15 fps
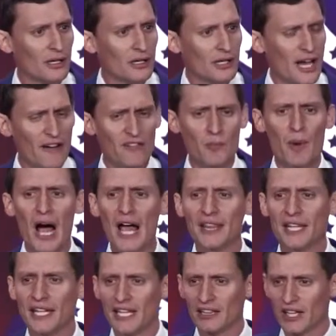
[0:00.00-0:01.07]
Never mind
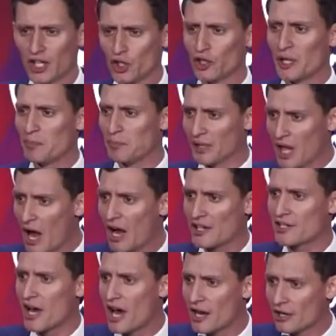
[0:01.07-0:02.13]
that he literally blocked
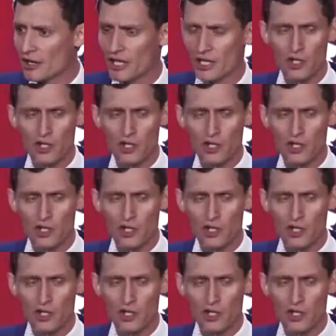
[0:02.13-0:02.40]
hiring